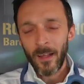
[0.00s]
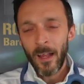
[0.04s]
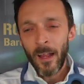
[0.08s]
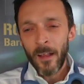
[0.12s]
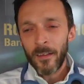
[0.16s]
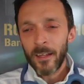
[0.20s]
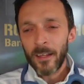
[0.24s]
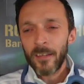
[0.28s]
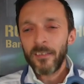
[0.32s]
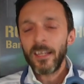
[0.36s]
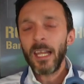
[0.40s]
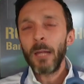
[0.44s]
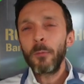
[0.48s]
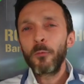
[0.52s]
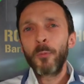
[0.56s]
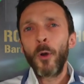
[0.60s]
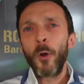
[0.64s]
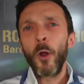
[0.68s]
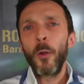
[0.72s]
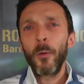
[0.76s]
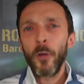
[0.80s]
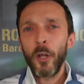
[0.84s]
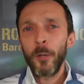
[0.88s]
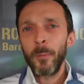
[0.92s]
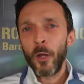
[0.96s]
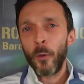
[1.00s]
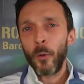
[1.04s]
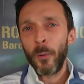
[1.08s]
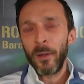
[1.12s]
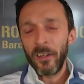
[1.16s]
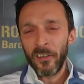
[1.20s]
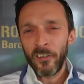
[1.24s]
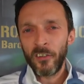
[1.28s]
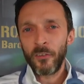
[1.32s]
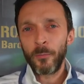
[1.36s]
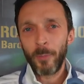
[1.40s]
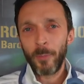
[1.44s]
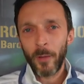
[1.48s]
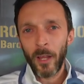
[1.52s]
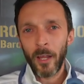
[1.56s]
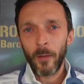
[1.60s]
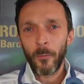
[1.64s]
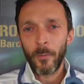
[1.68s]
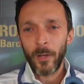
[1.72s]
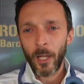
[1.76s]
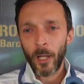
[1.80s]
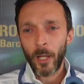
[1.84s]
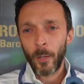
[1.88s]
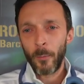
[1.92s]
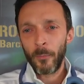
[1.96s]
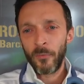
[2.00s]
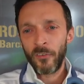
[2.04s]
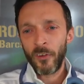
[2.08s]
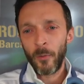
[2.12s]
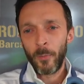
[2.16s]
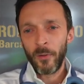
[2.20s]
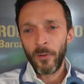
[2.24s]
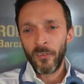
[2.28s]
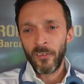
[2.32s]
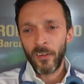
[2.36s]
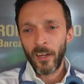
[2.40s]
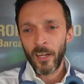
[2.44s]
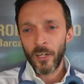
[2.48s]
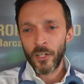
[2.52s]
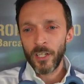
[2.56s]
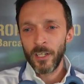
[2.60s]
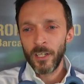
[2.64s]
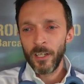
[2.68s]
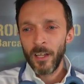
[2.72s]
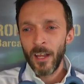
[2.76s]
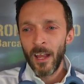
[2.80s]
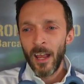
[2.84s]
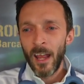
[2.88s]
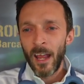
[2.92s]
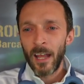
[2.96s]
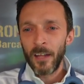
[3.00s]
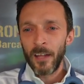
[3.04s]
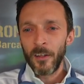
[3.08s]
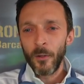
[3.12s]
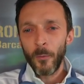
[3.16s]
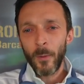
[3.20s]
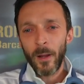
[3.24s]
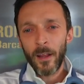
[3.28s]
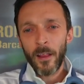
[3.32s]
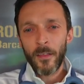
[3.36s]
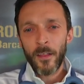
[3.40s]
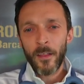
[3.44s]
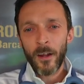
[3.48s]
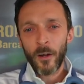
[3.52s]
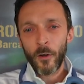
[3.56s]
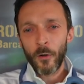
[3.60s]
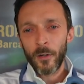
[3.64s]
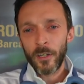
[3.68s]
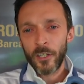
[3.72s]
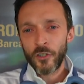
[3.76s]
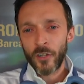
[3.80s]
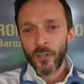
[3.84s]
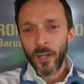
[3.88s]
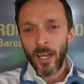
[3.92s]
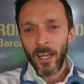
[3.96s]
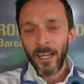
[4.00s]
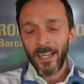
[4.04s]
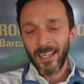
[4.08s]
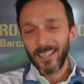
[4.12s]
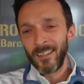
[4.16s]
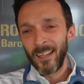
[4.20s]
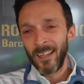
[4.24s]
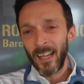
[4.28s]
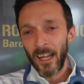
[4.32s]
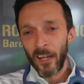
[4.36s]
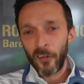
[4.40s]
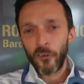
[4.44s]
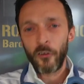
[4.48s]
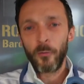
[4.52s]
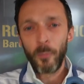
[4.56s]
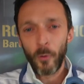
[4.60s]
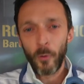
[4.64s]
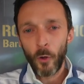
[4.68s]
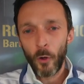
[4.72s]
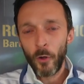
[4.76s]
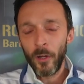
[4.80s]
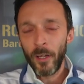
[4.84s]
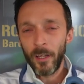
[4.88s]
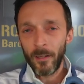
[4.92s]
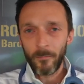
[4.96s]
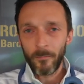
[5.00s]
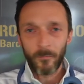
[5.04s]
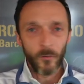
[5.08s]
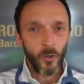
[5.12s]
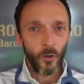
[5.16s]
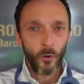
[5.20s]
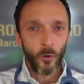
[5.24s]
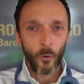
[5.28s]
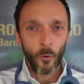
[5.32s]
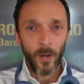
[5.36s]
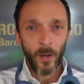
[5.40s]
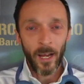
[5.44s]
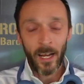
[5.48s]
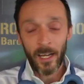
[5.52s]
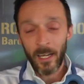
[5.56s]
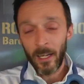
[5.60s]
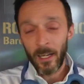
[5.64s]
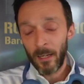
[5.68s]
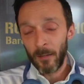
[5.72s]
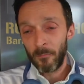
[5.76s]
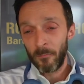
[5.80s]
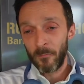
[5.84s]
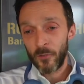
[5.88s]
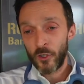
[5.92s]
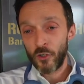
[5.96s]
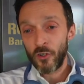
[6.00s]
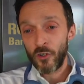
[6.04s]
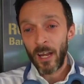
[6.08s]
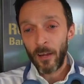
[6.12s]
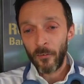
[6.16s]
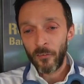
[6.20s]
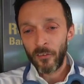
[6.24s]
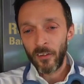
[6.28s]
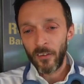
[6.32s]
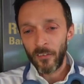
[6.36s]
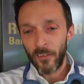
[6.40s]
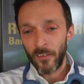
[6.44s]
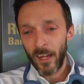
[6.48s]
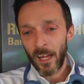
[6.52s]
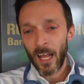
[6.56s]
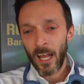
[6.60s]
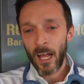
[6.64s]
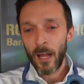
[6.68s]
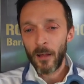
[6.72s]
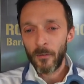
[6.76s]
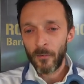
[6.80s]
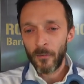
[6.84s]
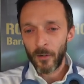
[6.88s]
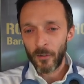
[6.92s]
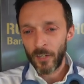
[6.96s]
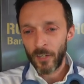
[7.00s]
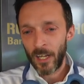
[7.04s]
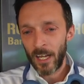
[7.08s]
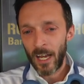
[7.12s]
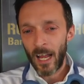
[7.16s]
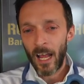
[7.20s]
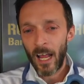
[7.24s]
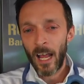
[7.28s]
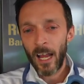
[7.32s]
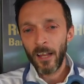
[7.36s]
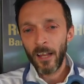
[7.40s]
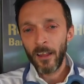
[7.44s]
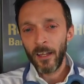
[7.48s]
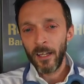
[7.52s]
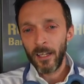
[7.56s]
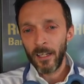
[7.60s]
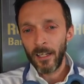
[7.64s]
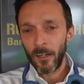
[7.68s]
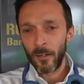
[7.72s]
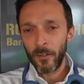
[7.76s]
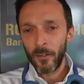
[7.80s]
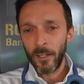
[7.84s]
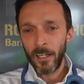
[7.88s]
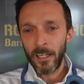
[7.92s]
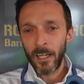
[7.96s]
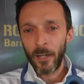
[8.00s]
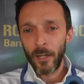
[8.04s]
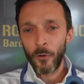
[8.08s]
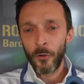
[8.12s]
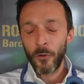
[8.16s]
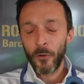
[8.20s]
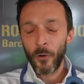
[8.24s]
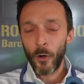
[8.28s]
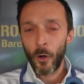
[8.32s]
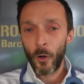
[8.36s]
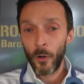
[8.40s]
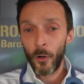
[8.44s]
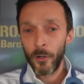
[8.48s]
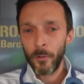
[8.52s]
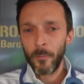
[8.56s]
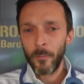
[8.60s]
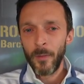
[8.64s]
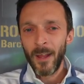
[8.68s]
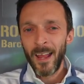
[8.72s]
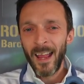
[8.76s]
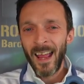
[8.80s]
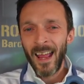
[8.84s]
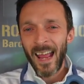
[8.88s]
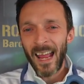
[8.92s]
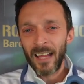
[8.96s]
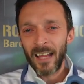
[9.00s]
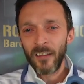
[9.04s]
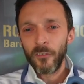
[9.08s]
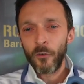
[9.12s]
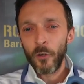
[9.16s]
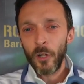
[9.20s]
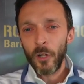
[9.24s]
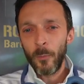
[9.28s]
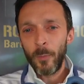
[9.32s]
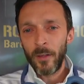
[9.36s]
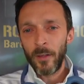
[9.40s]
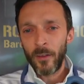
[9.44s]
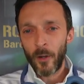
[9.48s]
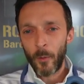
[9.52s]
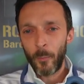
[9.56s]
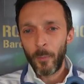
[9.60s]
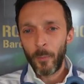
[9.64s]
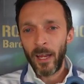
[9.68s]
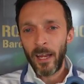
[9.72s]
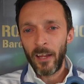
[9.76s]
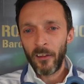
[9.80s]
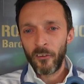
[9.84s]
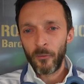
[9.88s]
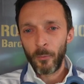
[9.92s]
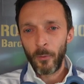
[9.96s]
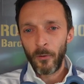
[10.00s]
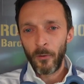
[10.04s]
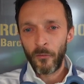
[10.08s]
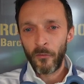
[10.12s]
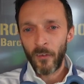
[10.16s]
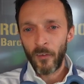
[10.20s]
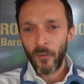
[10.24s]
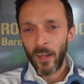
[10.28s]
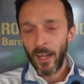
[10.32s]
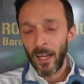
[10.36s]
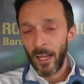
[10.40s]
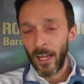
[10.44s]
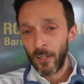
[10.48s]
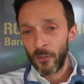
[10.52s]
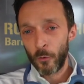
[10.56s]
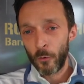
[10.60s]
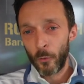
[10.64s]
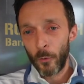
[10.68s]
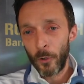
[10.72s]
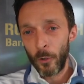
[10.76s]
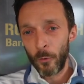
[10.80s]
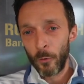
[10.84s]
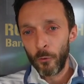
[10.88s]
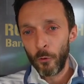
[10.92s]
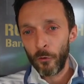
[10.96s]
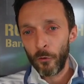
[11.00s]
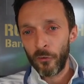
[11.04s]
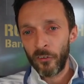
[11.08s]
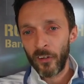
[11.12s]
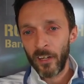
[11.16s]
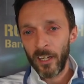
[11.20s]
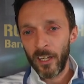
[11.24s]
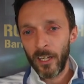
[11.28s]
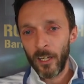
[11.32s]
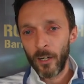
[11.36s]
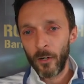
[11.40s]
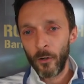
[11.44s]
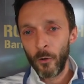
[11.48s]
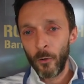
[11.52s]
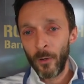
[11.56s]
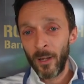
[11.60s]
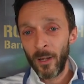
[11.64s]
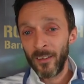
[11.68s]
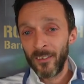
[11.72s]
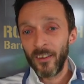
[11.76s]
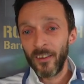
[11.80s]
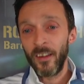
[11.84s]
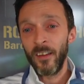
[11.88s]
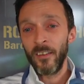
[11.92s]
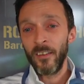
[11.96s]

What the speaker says: this game's probably going to be quite split when it comes to possession, and the way that they're going to try and exploit, any strengths that they have or kind of highlight or lean in on them is going to be their pace with Antonio Nusa here, who is